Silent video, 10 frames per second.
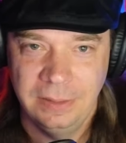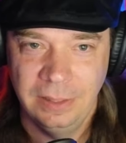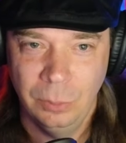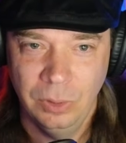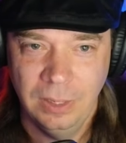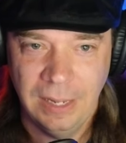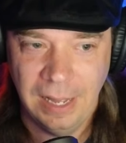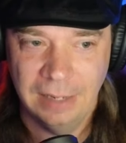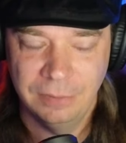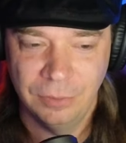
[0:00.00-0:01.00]
Gilbert
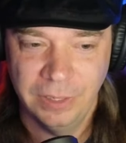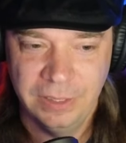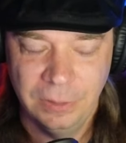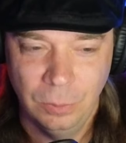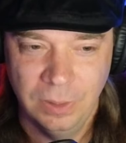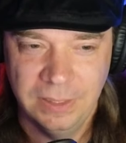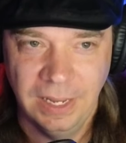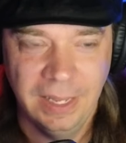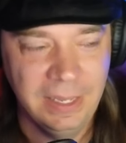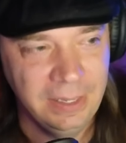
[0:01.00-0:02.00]
Gottfried did one
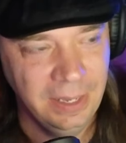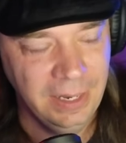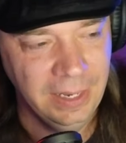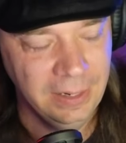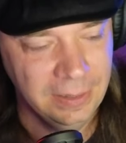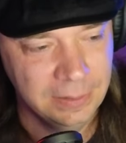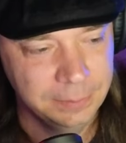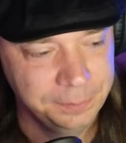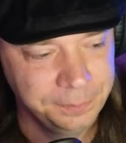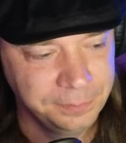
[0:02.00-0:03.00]
day,
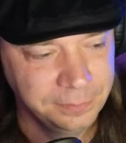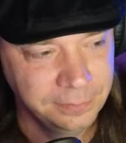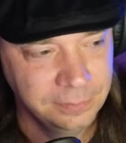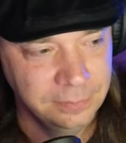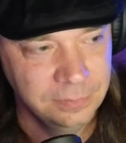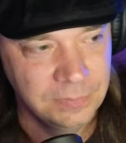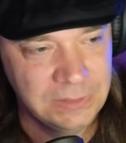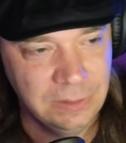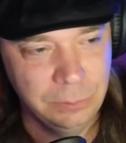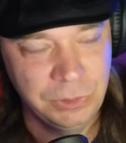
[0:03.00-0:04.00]
and
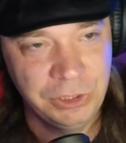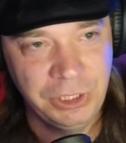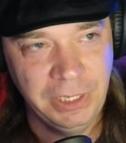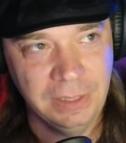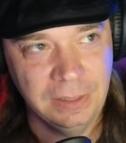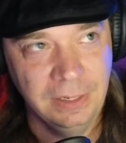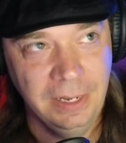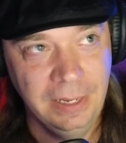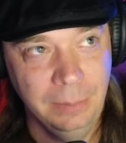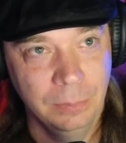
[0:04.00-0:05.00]
some chick
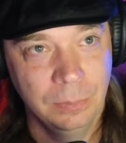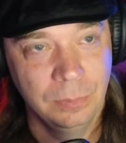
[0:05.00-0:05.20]
named